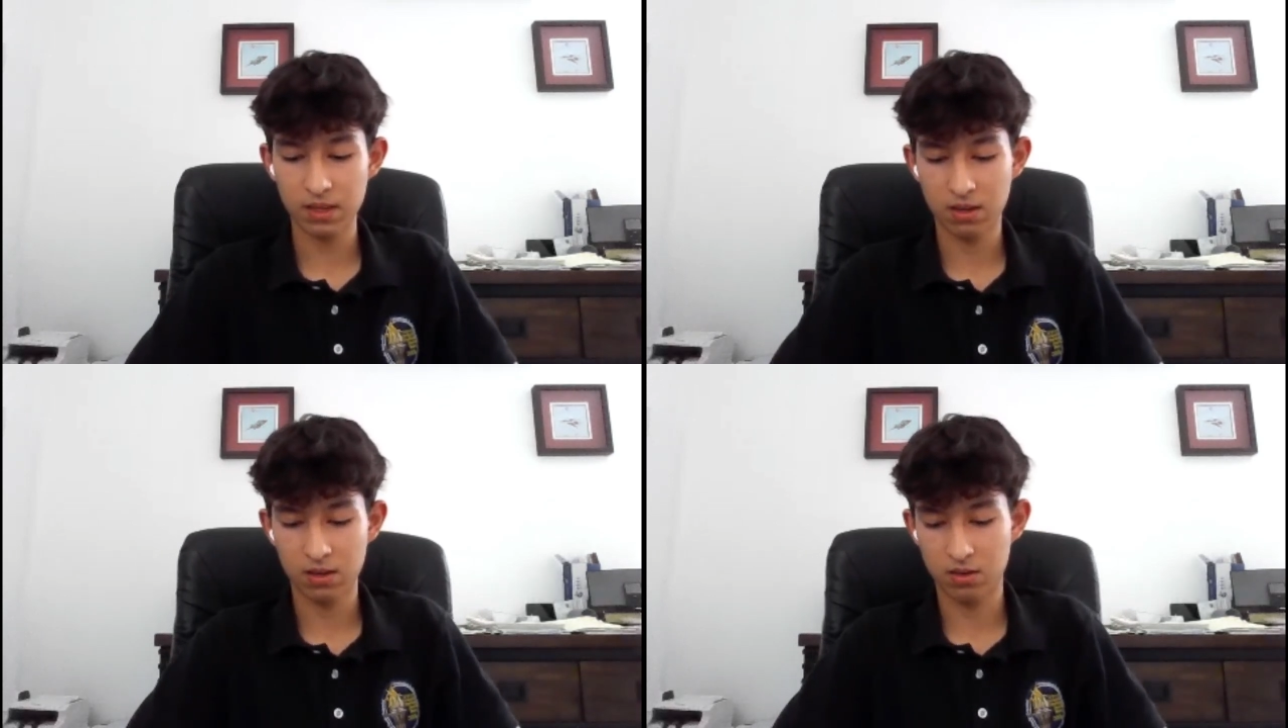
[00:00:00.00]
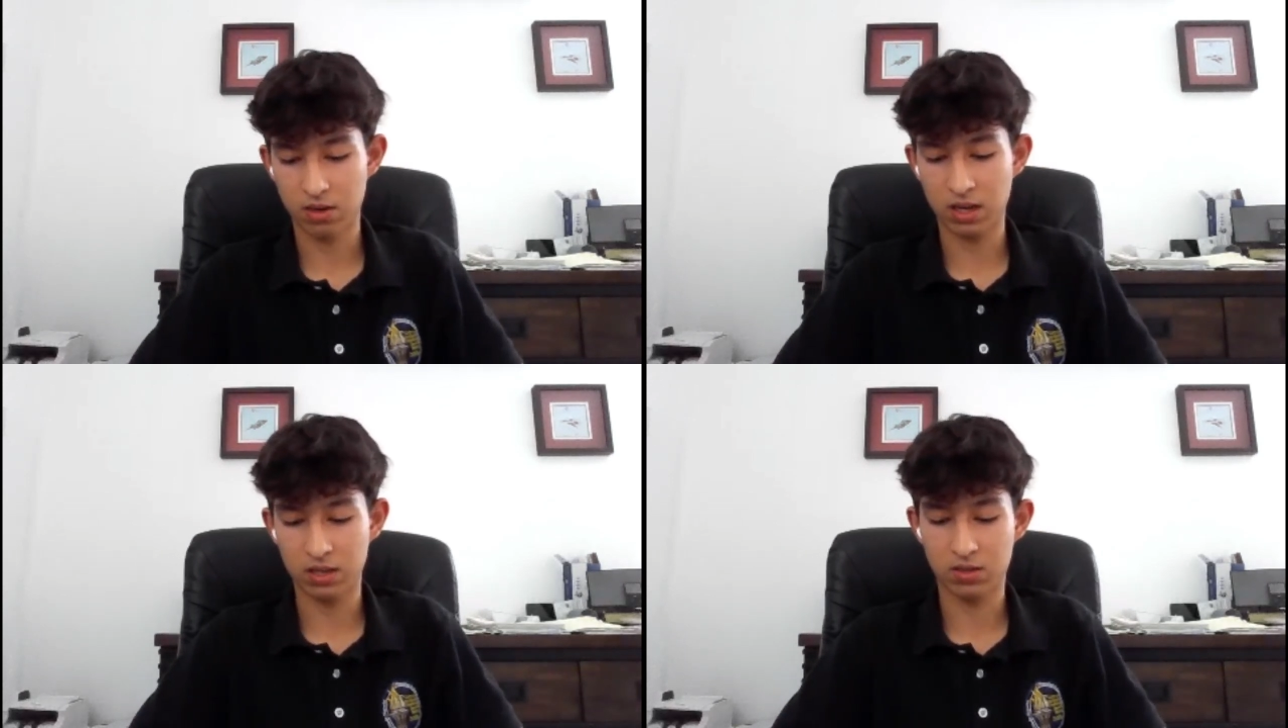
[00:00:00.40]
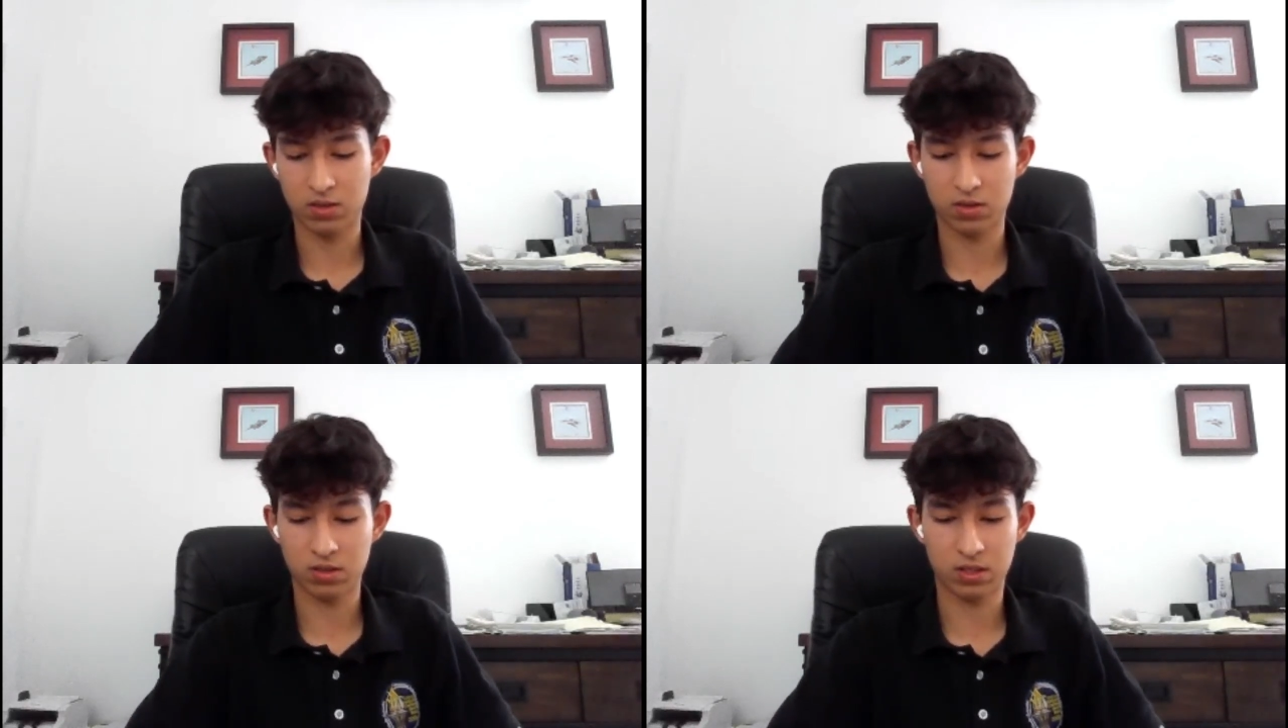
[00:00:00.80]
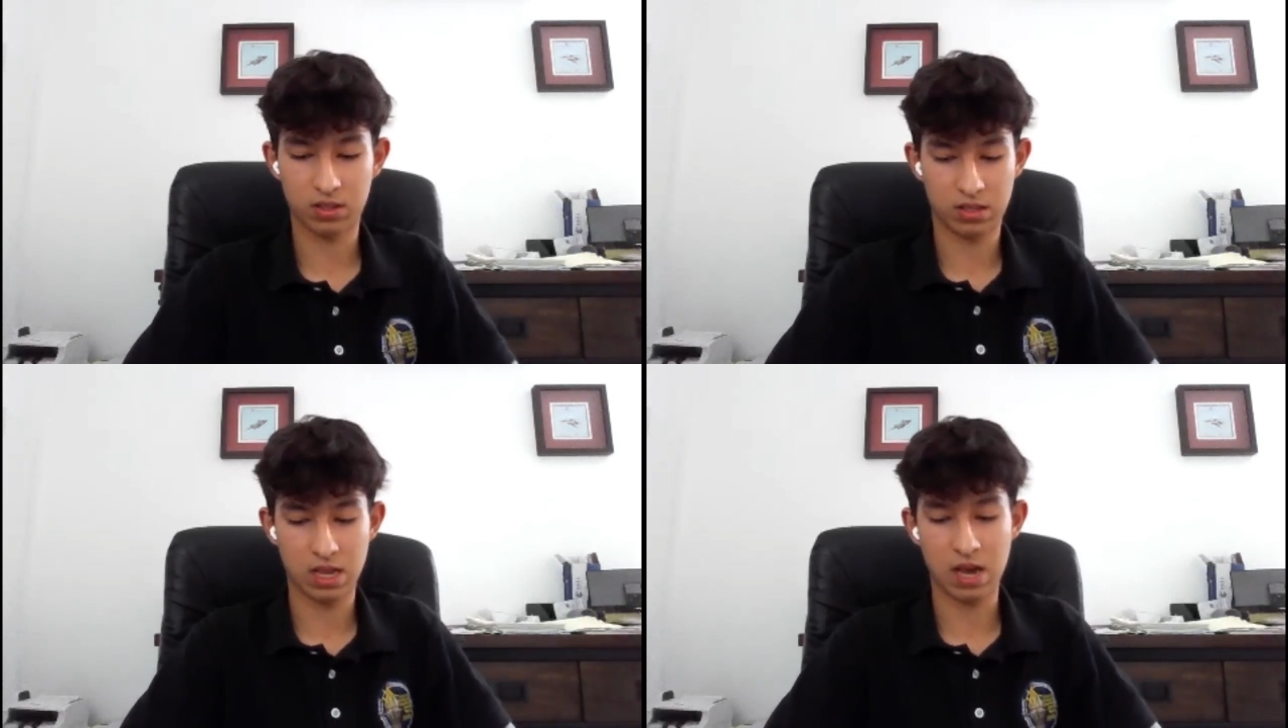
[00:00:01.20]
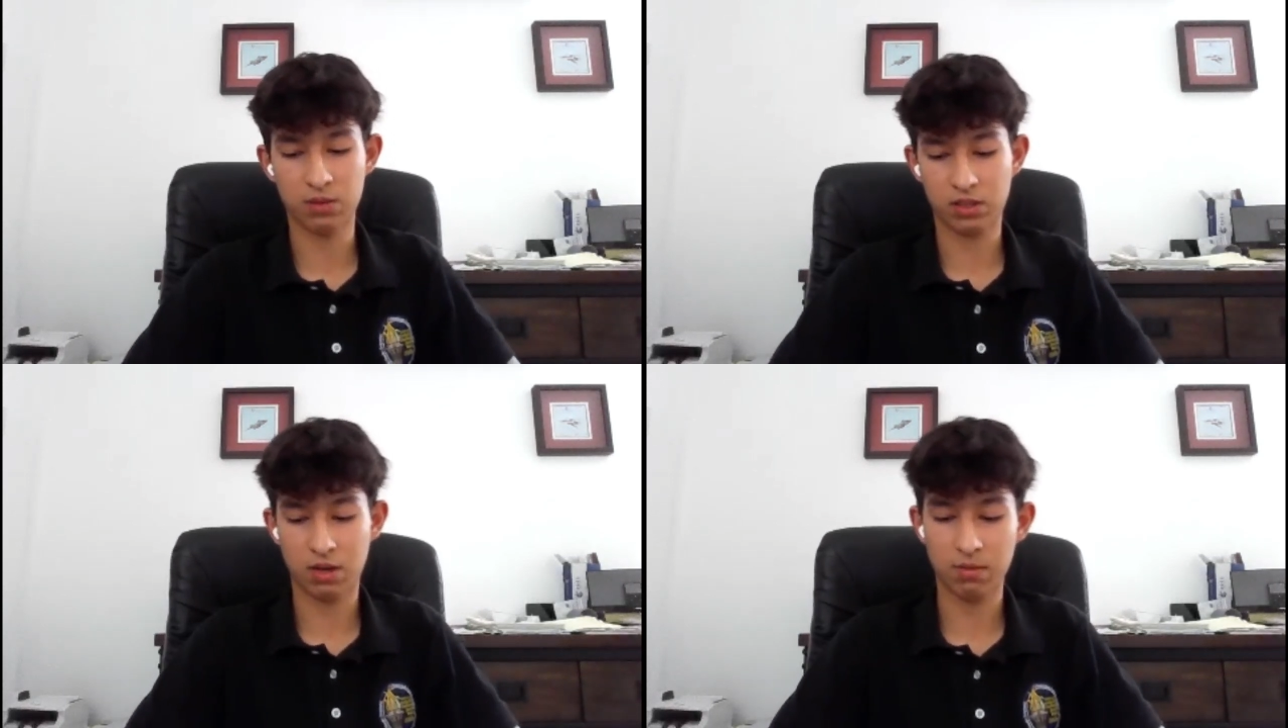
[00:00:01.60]
Okay, so that was
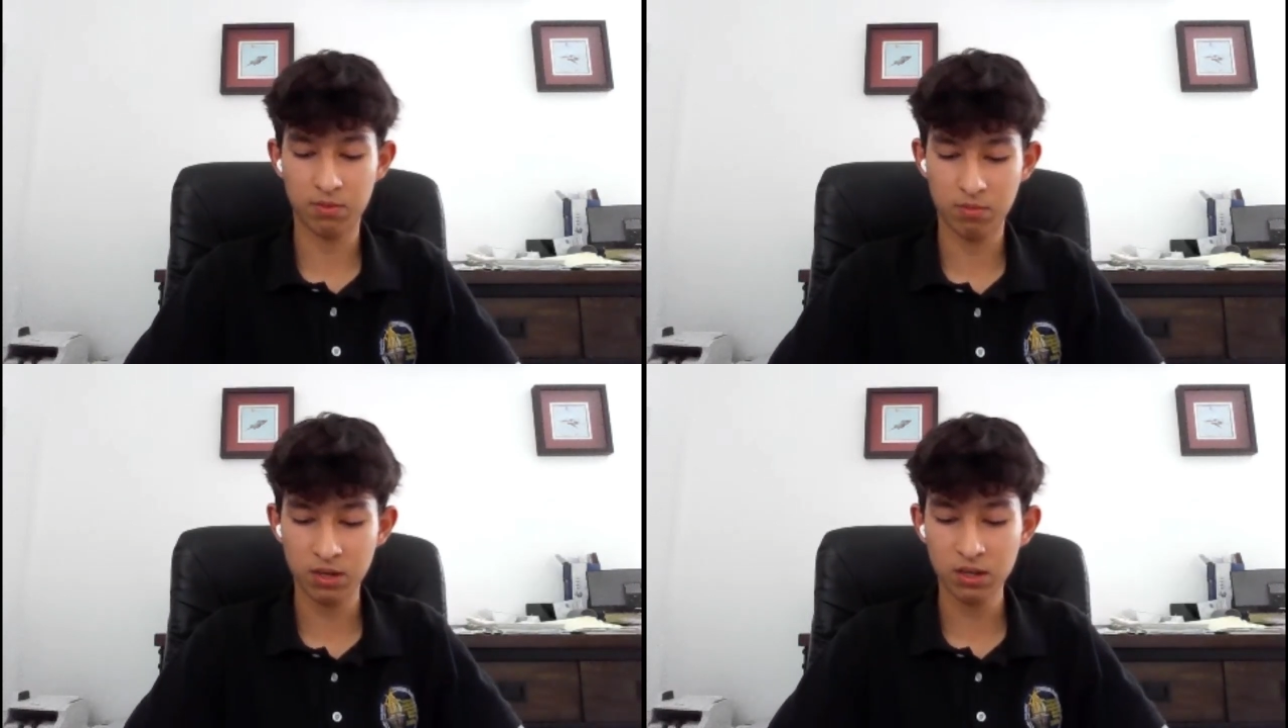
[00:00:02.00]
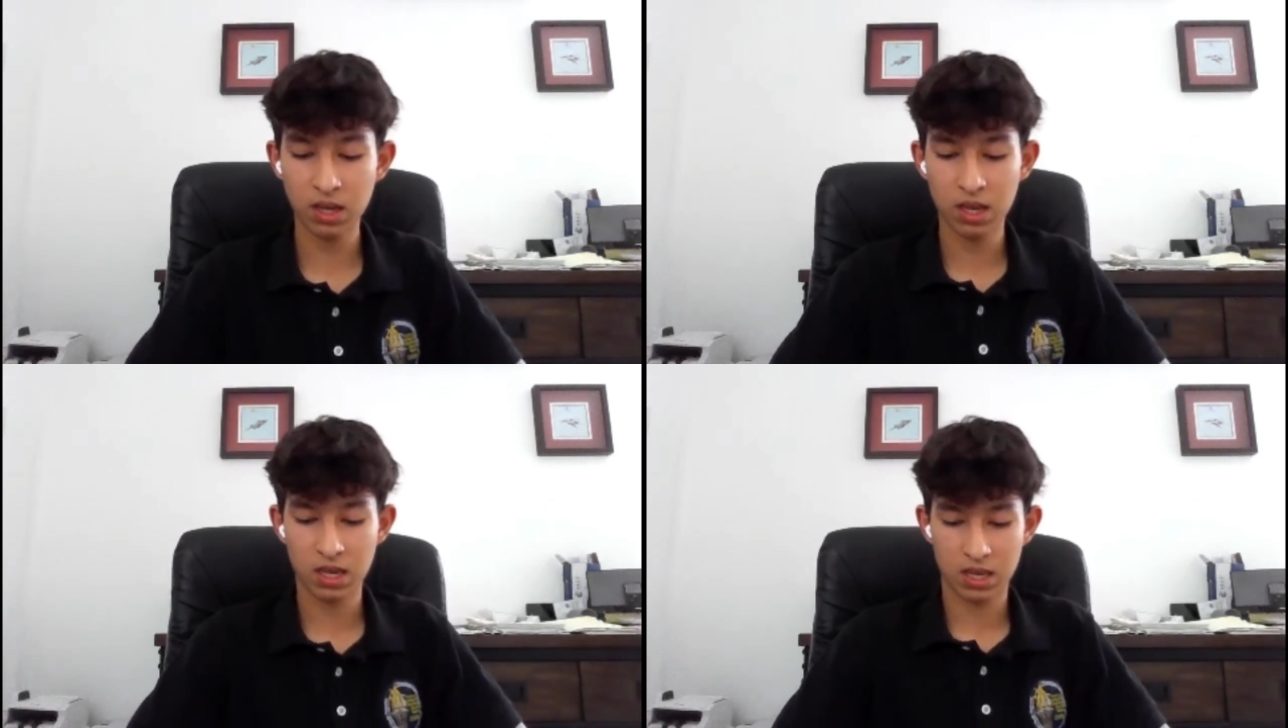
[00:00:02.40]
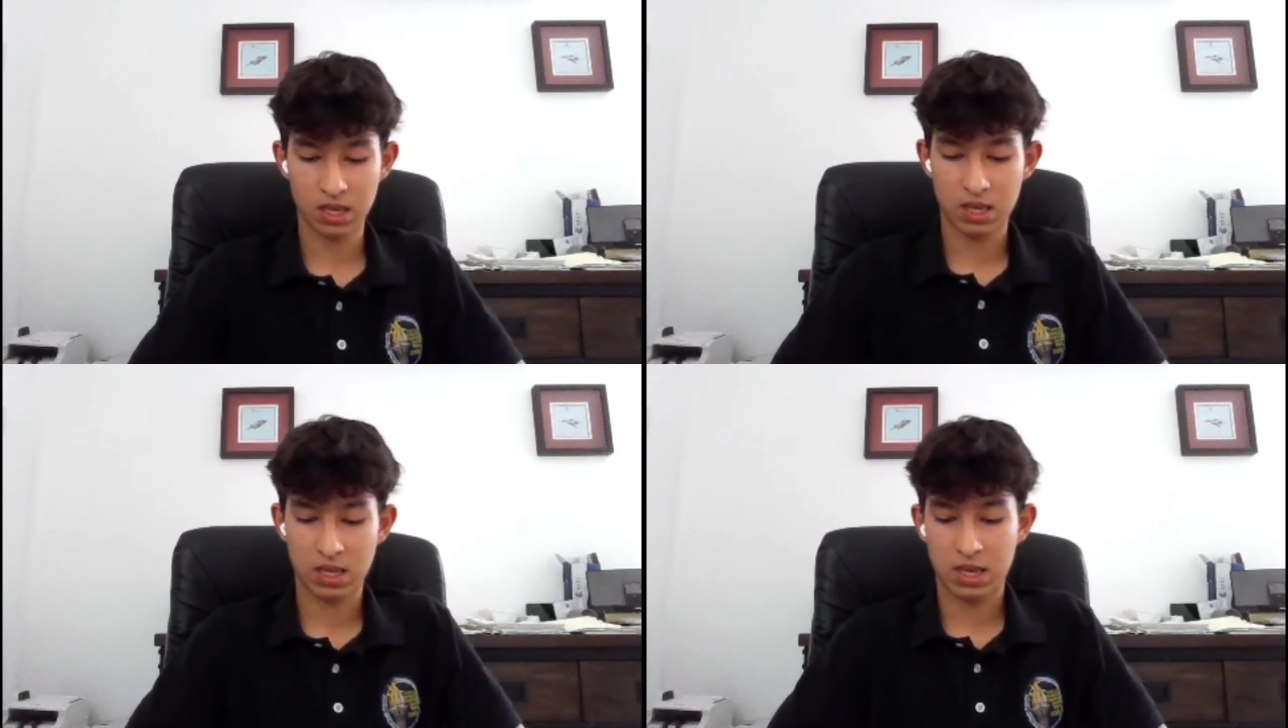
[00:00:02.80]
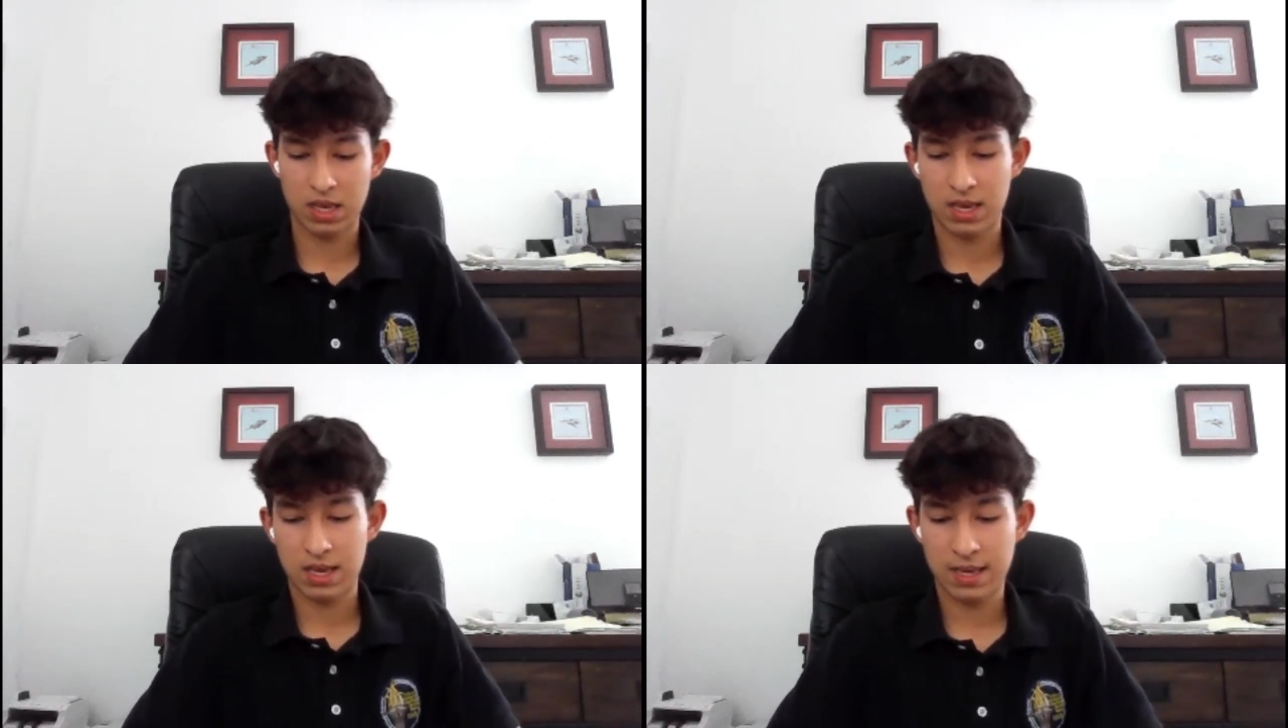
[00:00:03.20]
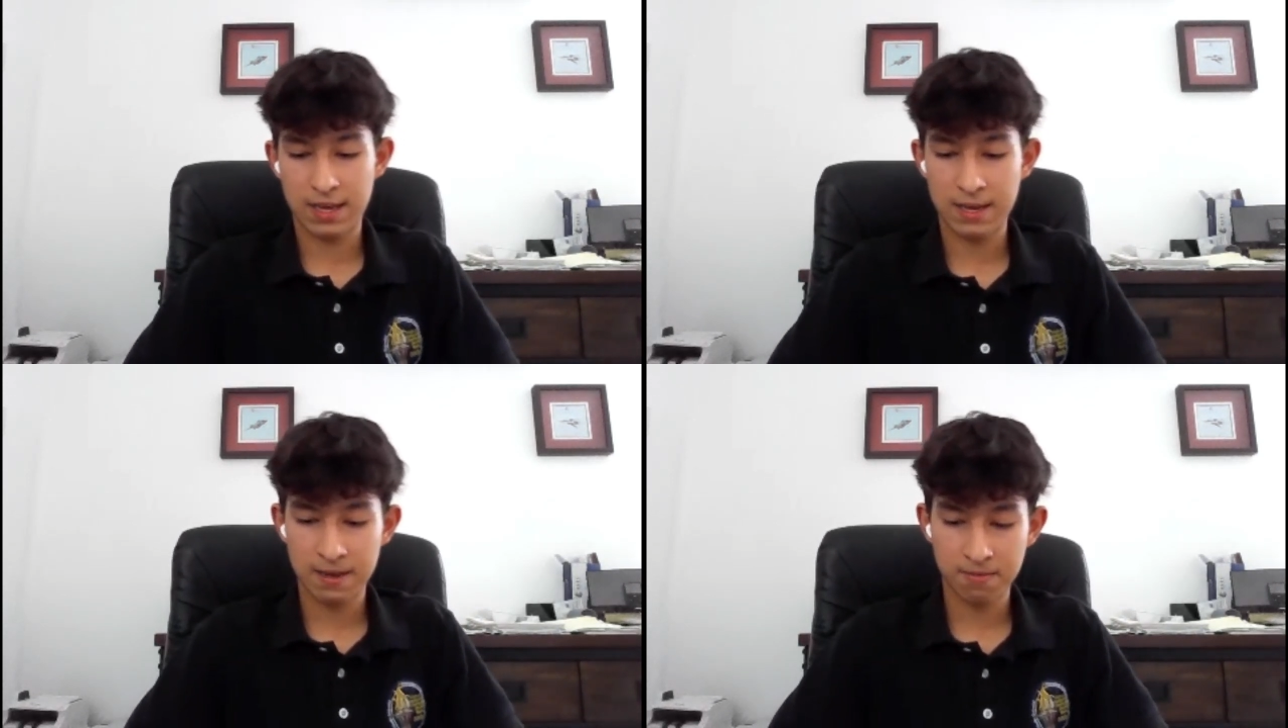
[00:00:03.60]
covalent bond,
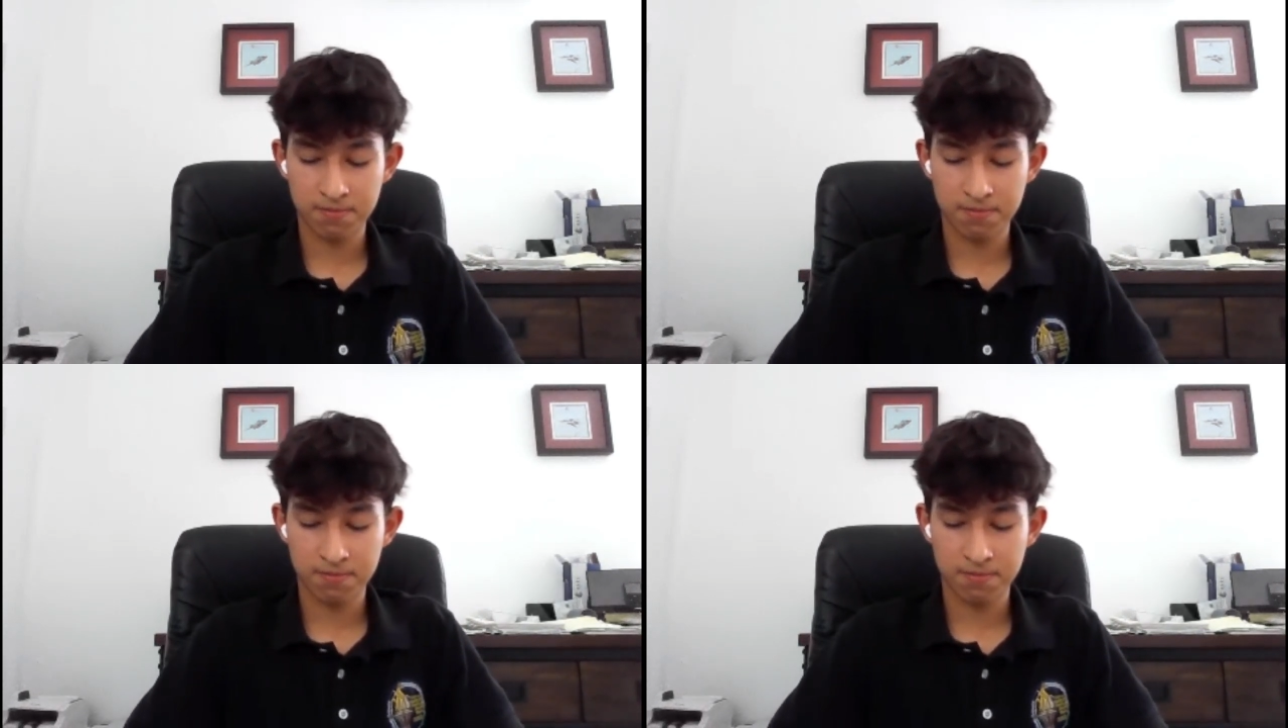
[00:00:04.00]
and